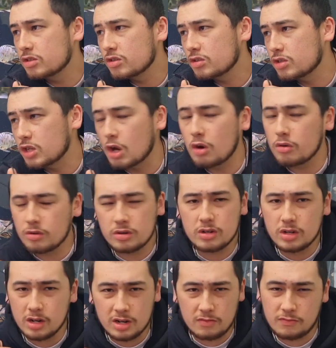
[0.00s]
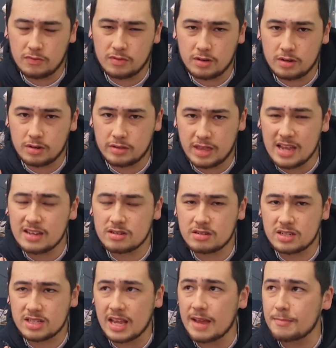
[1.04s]
So that
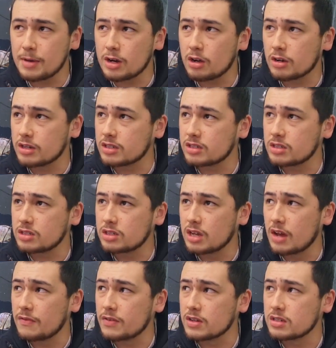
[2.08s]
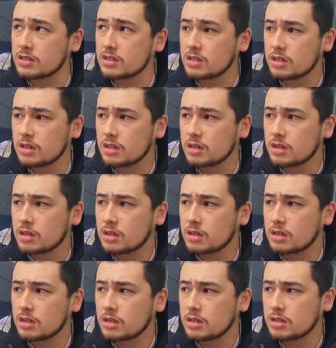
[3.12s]
statement on its surface
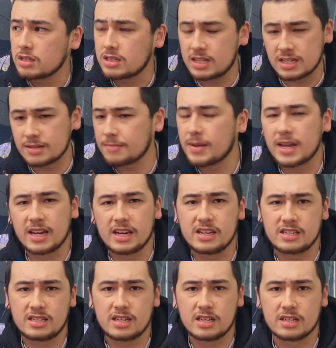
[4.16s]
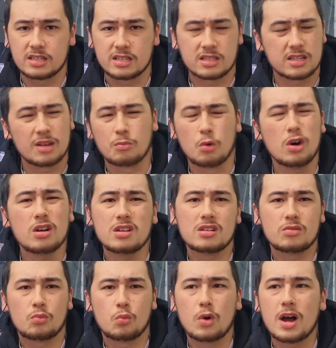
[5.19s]
doesn't make any sense. It's like, what?
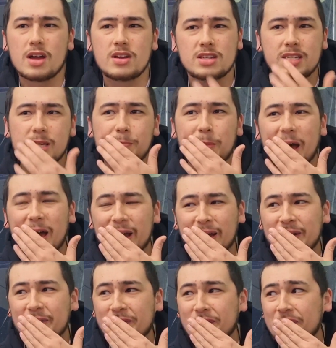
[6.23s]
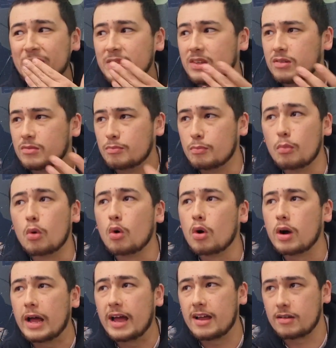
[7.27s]
Why is he paying
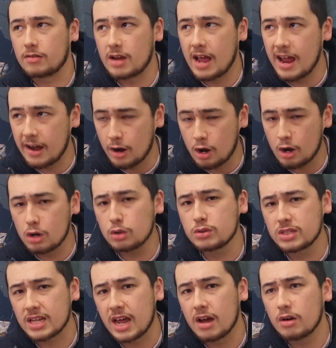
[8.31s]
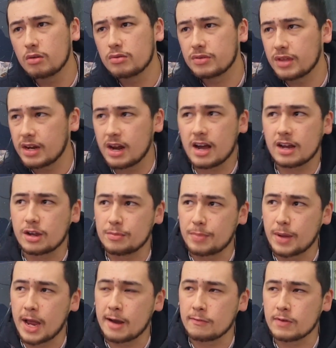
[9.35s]
more at wholesale than I could
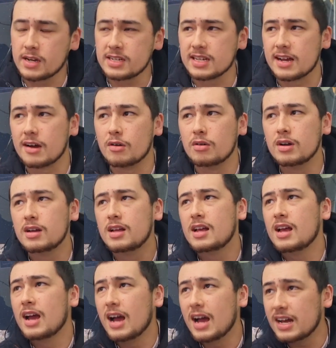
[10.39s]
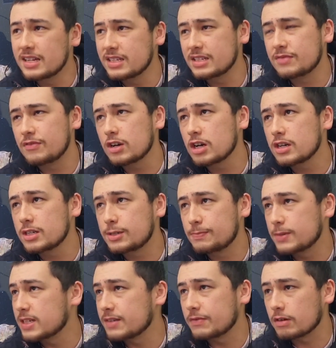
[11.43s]
pay at retail? And there's a very
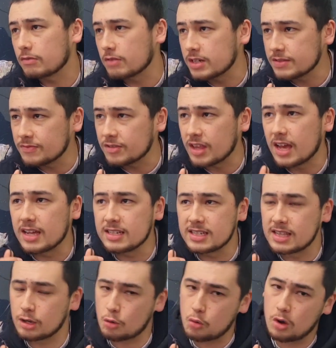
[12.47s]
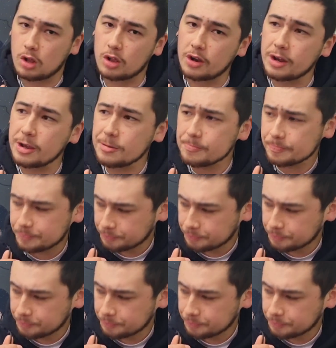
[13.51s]
specific reason for that, is the quality.